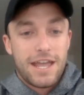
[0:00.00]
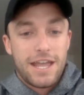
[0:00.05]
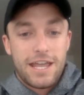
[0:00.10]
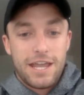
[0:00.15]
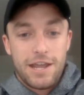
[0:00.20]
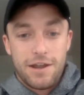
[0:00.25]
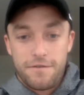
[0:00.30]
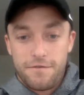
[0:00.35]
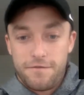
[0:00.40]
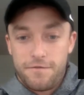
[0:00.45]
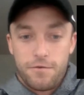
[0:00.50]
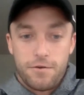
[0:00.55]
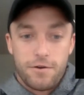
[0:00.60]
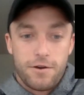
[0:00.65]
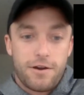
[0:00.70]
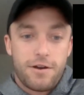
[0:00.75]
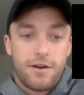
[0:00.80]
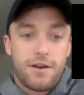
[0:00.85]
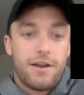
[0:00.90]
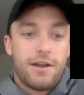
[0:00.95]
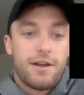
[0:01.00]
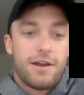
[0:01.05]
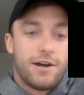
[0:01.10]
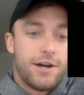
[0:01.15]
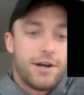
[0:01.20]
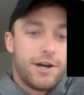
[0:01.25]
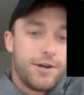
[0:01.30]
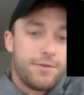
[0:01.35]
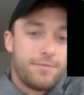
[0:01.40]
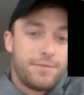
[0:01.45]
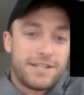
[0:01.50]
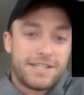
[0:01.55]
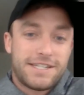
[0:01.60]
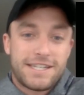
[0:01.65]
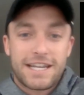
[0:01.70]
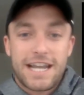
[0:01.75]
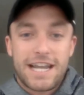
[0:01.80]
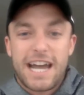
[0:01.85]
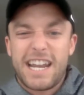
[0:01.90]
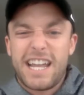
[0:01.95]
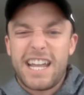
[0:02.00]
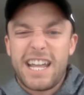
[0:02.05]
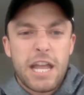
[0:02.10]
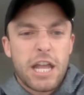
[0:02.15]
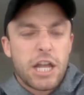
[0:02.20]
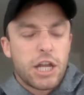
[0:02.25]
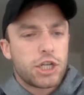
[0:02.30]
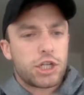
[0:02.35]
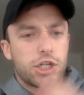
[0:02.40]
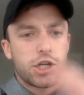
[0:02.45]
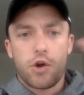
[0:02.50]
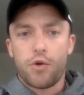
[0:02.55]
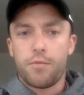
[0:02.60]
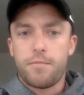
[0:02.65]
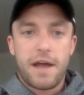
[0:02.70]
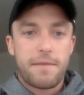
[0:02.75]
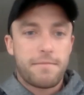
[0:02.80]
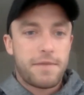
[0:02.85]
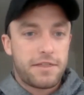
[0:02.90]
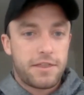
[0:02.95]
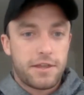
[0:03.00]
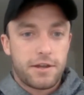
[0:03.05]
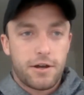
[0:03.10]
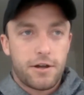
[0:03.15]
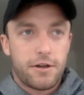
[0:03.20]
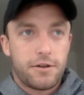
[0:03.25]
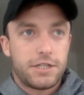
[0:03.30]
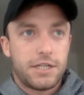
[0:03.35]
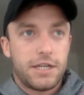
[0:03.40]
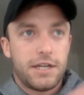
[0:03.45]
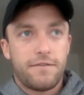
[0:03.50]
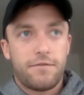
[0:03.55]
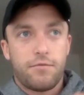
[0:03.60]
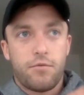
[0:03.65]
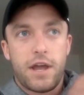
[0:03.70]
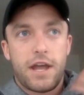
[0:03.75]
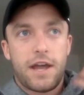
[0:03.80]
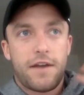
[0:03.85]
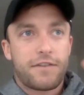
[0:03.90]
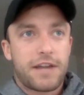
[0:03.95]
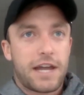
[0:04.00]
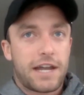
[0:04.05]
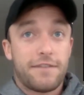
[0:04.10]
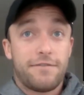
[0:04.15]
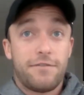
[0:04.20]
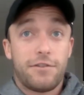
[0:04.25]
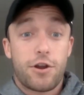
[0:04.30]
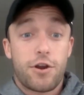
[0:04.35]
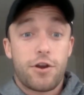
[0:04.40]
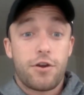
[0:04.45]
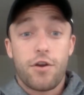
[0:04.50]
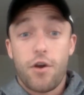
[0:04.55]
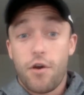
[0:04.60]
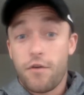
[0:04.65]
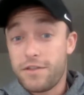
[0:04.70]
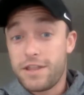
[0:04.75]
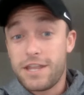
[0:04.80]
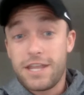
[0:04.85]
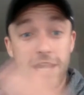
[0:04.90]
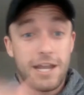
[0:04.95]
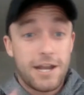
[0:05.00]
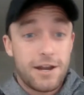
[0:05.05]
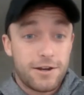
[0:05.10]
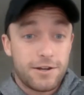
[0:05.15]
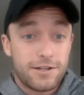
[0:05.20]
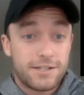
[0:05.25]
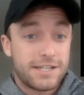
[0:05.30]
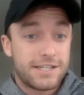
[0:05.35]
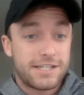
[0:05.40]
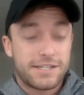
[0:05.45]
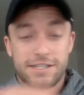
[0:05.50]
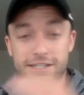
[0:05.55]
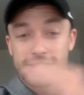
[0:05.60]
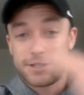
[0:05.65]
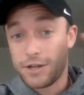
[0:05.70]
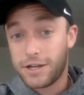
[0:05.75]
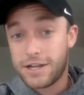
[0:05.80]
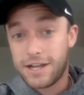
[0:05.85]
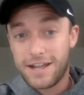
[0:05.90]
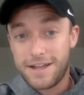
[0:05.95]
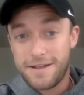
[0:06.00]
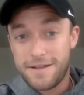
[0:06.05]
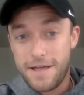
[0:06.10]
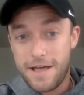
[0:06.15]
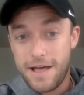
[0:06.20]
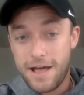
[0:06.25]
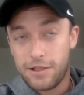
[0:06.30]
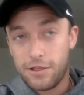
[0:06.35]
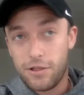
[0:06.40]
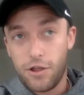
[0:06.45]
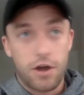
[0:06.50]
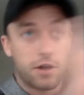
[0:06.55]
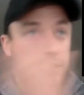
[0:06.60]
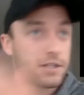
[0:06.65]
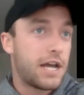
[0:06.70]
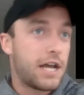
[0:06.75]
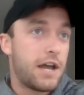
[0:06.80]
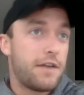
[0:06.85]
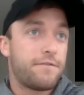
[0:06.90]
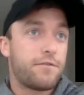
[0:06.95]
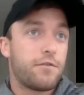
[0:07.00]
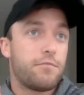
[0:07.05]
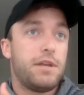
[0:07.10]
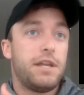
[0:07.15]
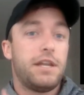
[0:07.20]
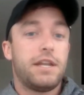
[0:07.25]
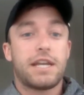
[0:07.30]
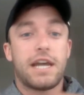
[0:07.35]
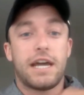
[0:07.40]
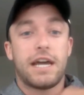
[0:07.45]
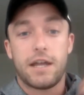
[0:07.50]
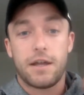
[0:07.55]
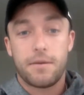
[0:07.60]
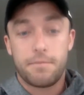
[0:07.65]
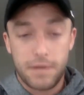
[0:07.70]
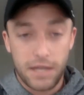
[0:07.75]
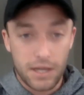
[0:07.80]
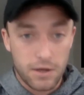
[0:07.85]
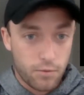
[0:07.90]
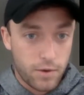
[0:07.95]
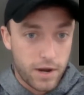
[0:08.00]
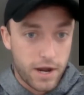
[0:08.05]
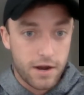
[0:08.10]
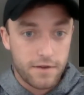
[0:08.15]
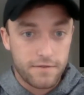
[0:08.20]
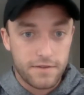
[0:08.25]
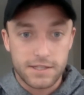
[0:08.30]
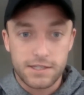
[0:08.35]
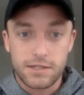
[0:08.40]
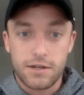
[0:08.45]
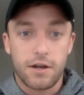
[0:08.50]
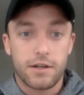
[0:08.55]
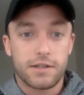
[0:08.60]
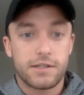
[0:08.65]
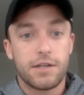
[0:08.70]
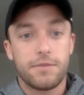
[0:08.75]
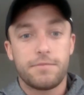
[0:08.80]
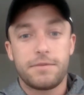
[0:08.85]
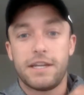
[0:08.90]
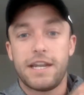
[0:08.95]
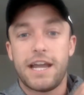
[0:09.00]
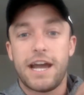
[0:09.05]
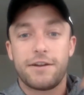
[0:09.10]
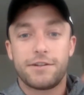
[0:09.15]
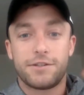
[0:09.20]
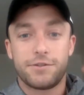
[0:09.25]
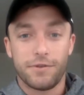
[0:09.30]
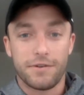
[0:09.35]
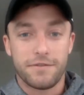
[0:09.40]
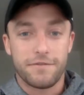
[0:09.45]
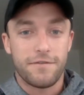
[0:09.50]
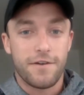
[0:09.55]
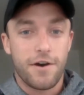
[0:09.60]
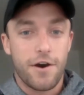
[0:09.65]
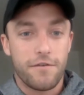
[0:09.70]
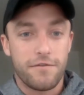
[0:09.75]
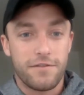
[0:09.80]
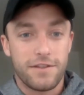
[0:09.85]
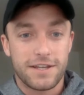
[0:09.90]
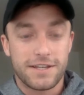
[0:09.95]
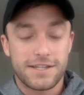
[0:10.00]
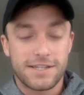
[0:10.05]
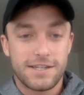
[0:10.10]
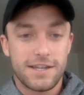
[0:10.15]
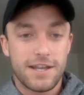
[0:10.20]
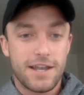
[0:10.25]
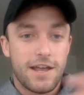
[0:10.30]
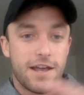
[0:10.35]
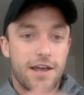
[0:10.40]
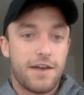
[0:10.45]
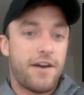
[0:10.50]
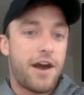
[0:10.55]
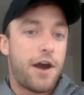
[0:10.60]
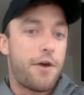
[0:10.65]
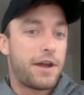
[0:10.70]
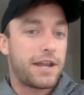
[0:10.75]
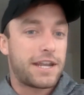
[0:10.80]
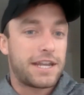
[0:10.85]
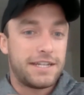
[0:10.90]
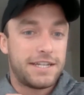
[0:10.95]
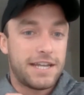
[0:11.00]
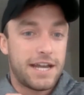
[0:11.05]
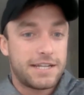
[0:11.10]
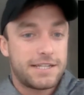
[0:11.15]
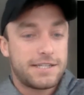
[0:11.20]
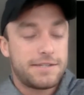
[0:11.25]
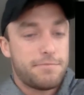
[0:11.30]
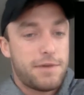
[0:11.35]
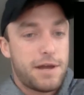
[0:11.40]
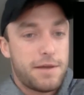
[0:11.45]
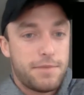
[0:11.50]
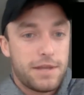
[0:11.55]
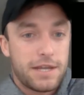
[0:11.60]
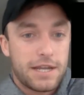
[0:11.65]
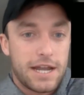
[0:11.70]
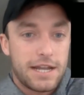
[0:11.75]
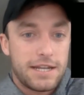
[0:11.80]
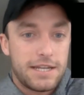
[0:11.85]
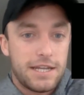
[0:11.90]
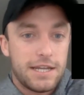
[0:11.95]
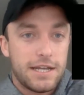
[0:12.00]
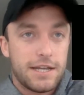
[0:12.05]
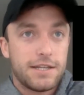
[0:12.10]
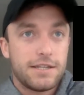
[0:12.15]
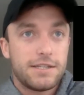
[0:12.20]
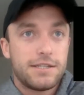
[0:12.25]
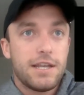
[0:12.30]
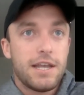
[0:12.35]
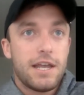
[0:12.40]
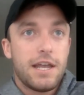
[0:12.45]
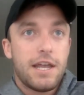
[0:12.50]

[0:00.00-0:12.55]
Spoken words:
here for, is to kind of show my methodology of way I've kind of learned over the years. This took a long time for me to kind of be aware of this concept and how to evolve this, how I can test my big ideas